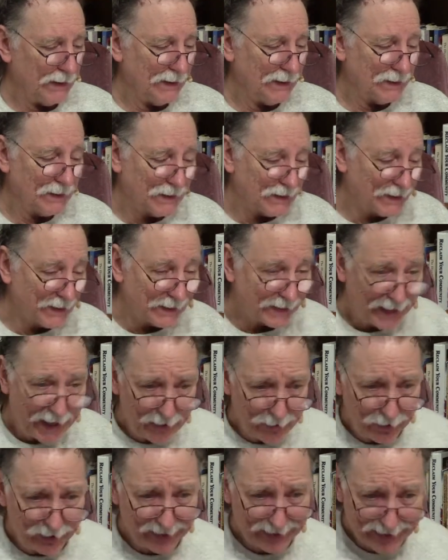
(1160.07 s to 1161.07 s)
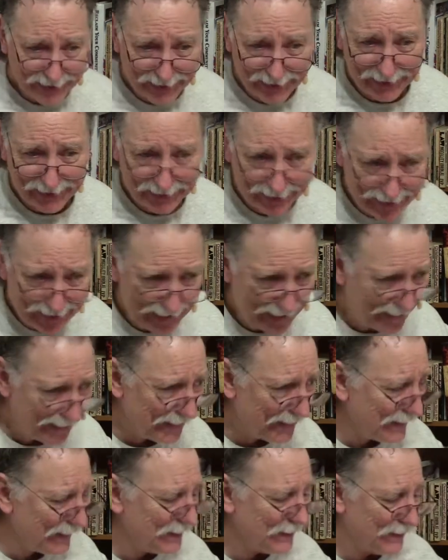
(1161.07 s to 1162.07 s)
in
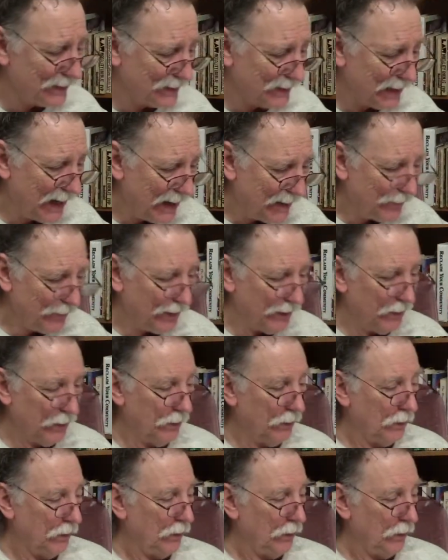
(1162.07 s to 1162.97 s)
1787,